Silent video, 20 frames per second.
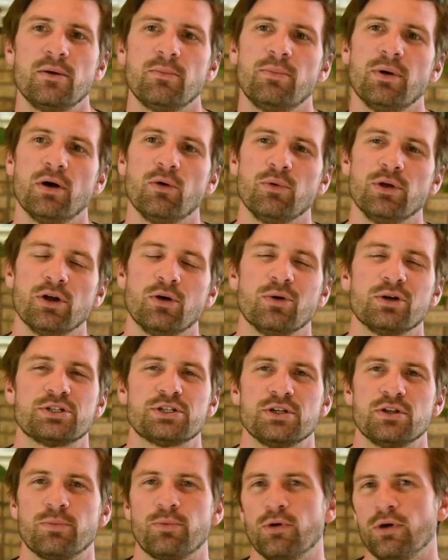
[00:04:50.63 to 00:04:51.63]
But we don't want
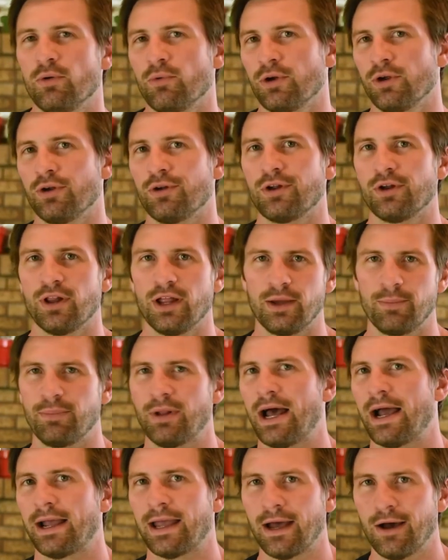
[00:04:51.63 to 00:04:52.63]
you to the point where you're going to like
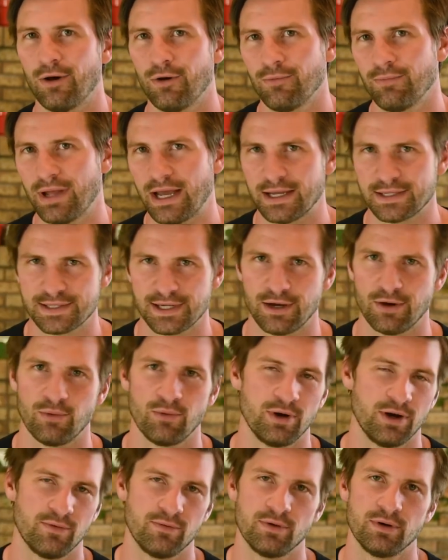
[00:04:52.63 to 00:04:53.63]
black out, pass out,
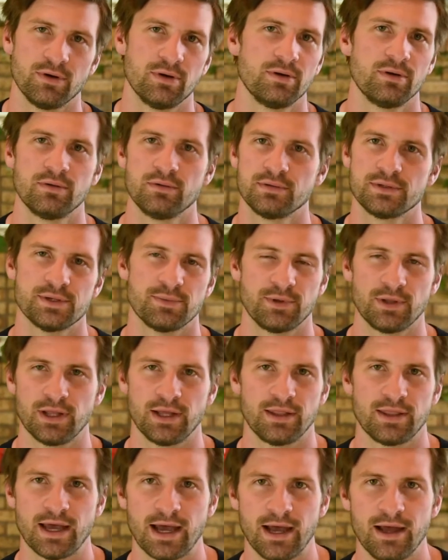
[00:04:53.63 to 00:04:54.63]
whatever, something
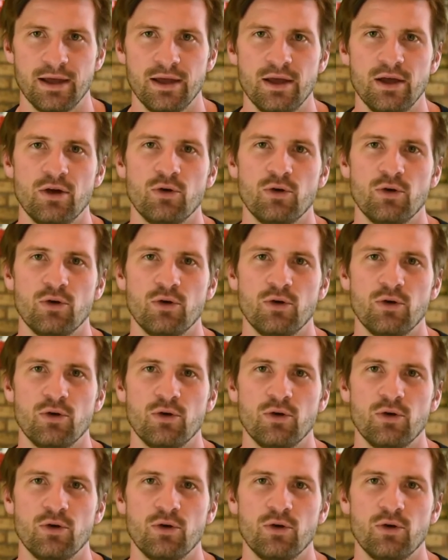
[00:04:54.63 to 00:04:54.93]
like that.